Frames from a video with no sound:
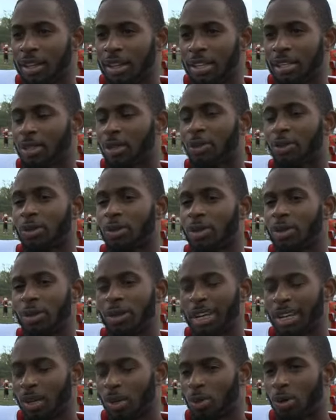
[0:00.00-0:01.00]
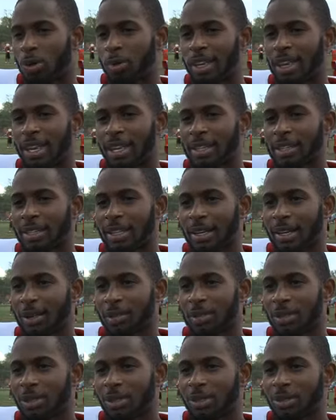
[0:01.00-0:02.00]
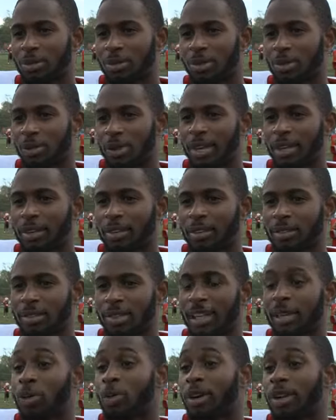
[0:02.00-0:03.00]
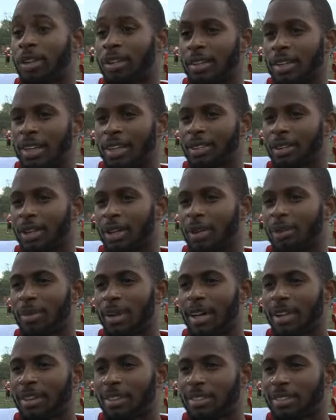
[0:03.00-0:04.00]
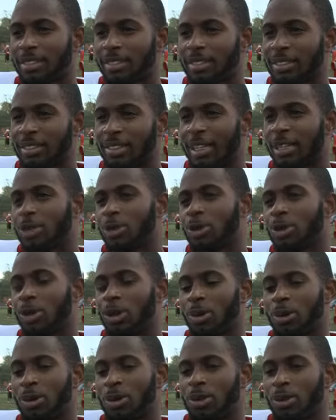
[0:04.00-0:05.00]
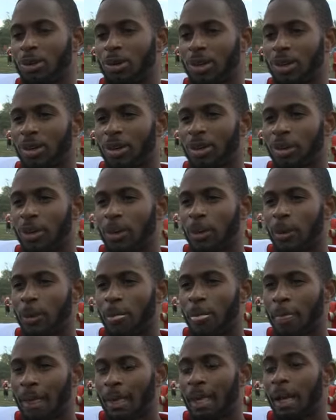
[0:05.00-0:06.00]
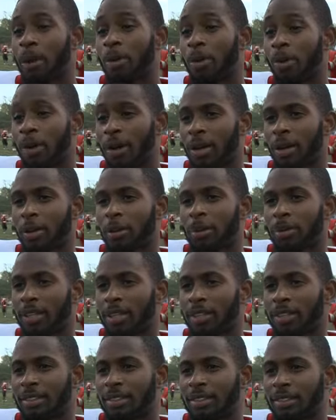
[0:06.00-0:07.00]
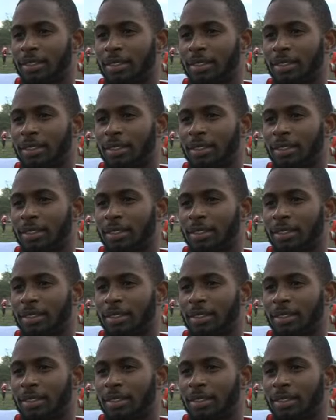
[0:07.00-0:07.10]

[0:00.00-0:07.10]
it's over. You know, we got to go one week at a time. And so the Dwenger, they win, and that's all that matters. They 2 0, we 2 0, and oh, they're going to be ready to play.